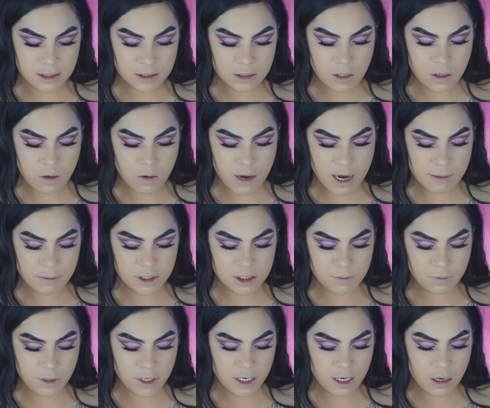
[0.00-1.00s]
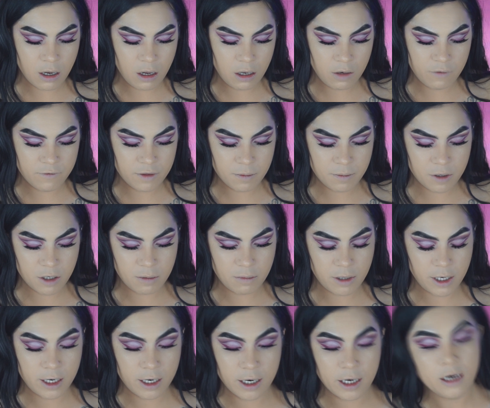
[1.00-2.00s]
So I'm just putting it all over the Beauty
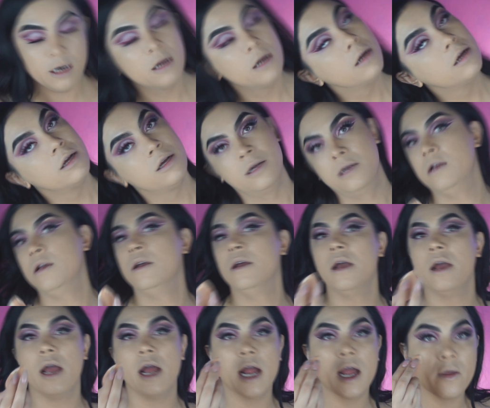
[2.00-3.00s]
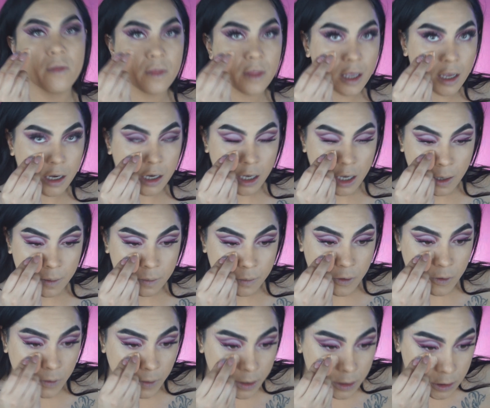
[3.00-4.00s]
Blender. And then I'm
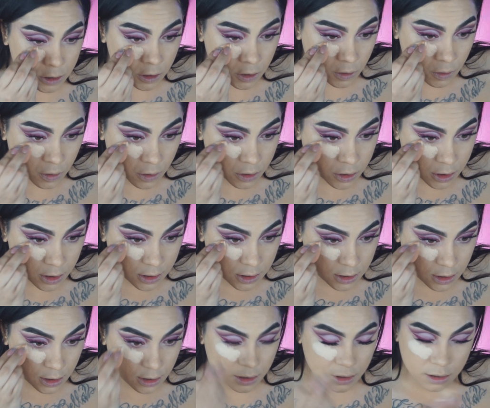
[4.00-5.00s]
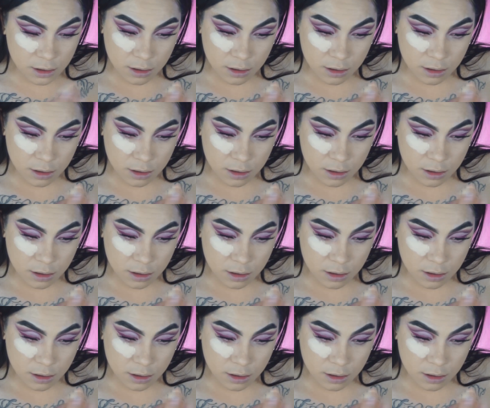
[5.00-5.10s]
going to just,